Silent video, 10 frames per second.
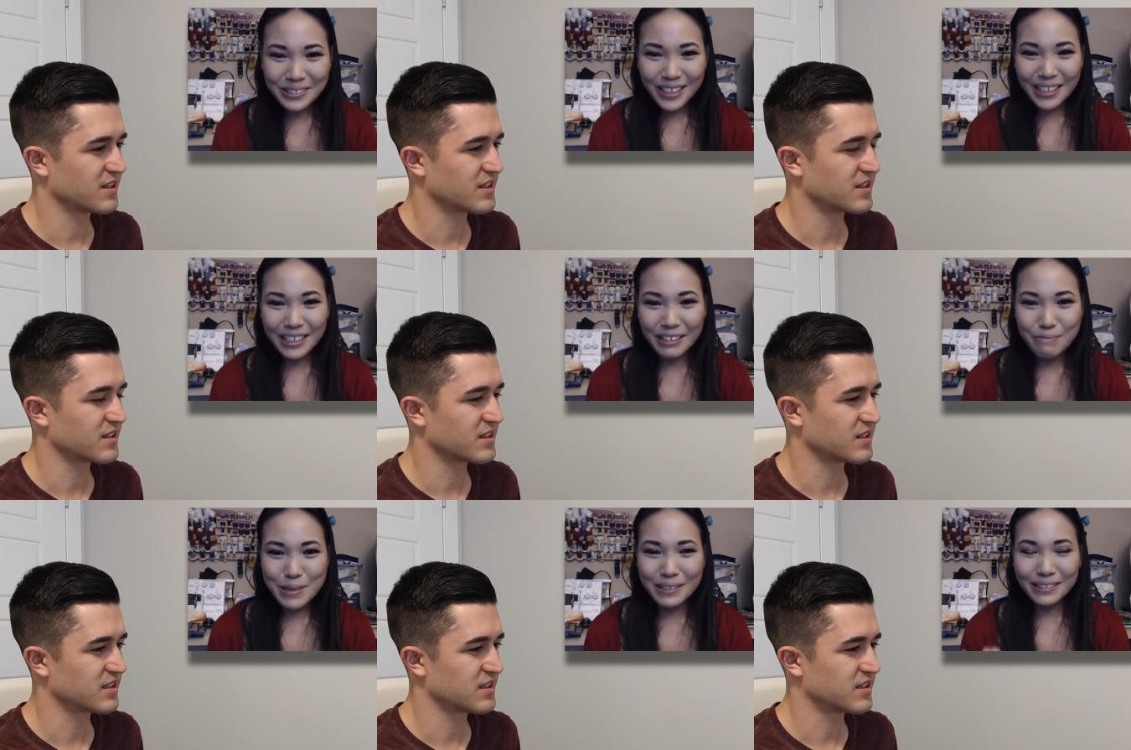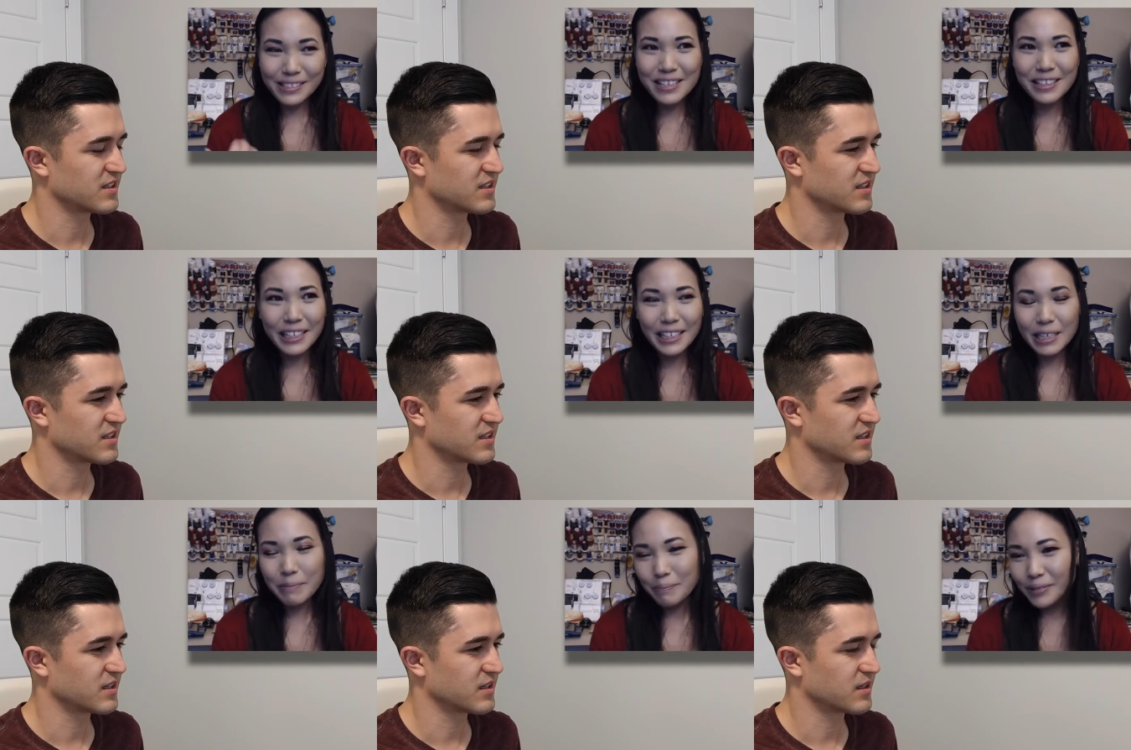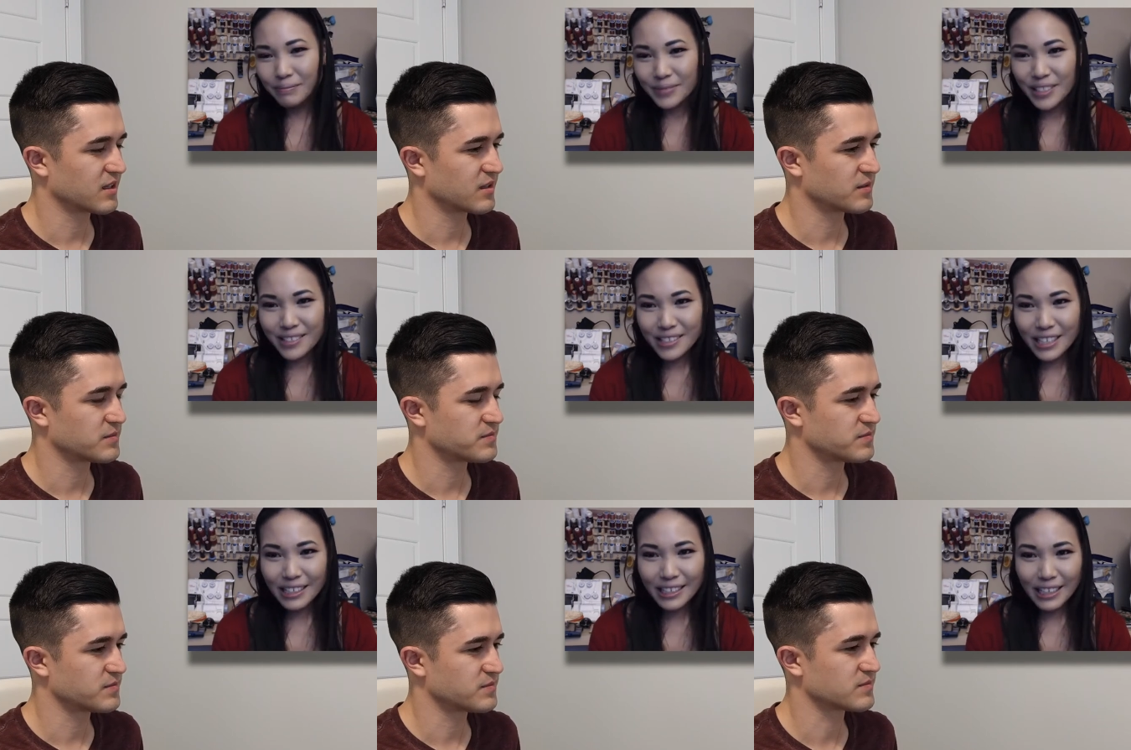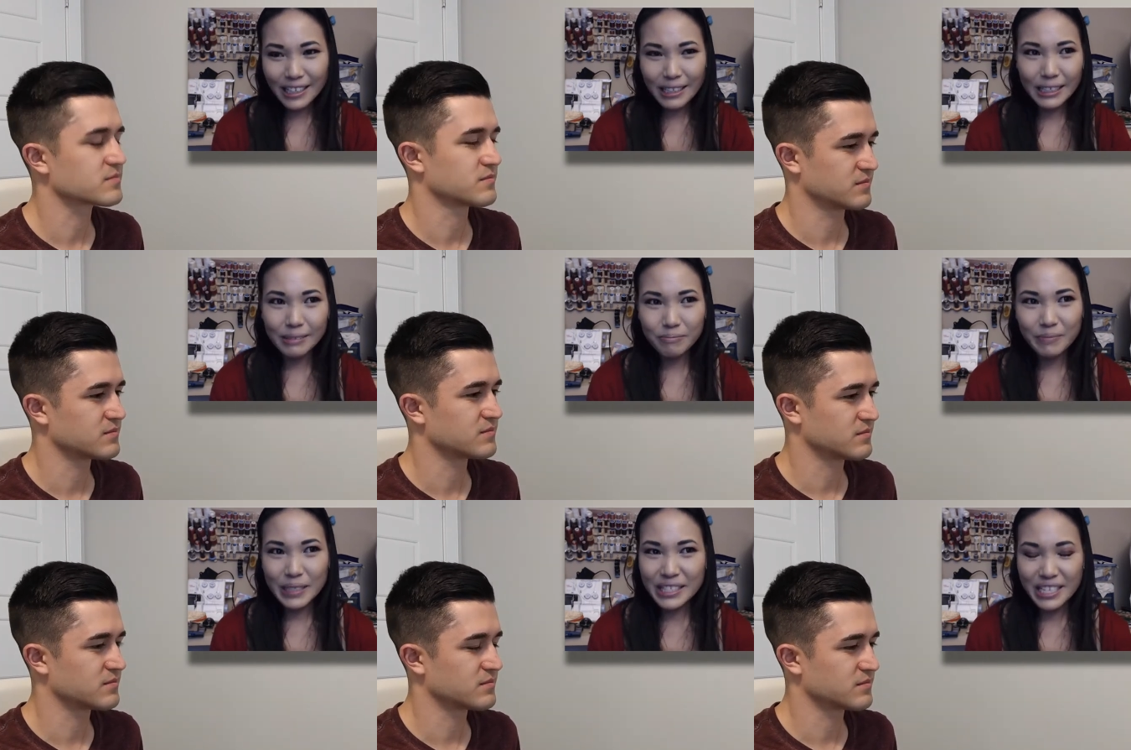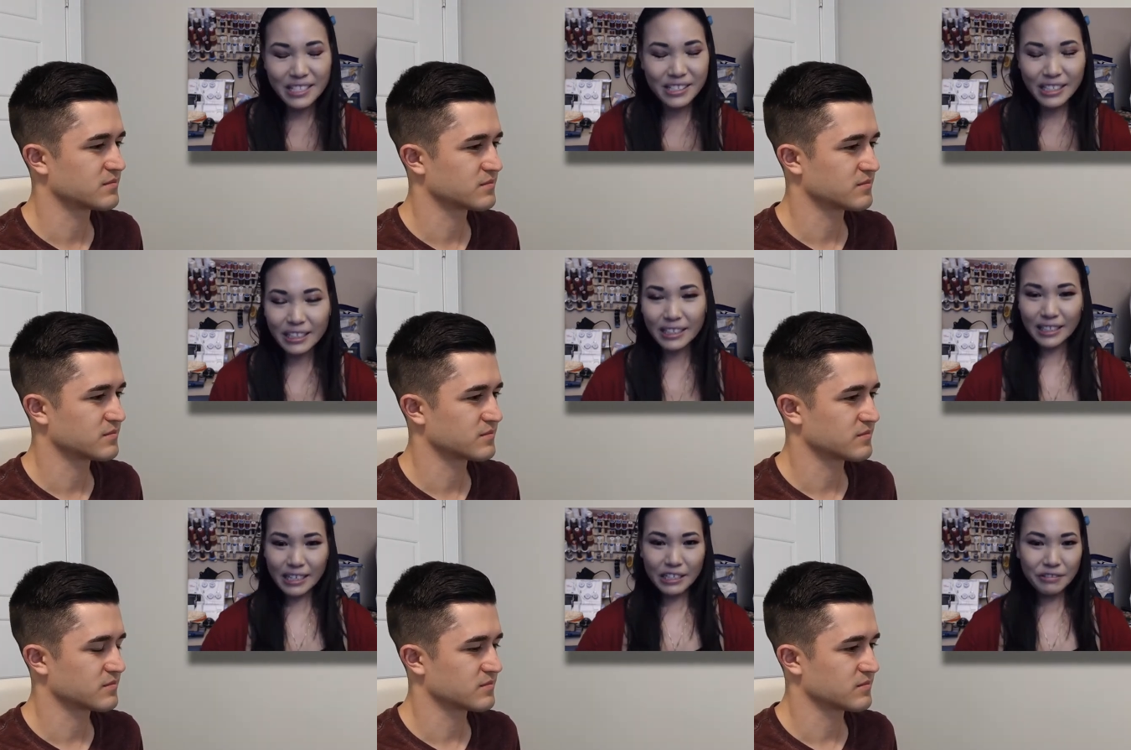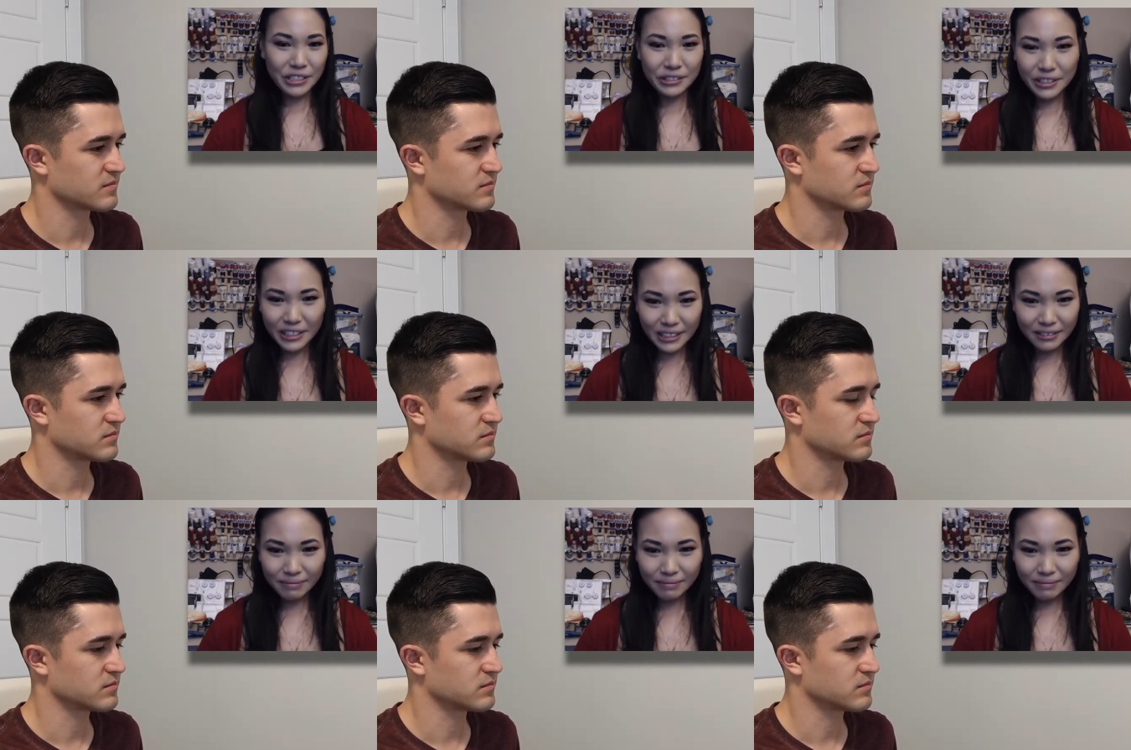Speaker 1: and I've been setting it up since then, and I've been testing like how to record and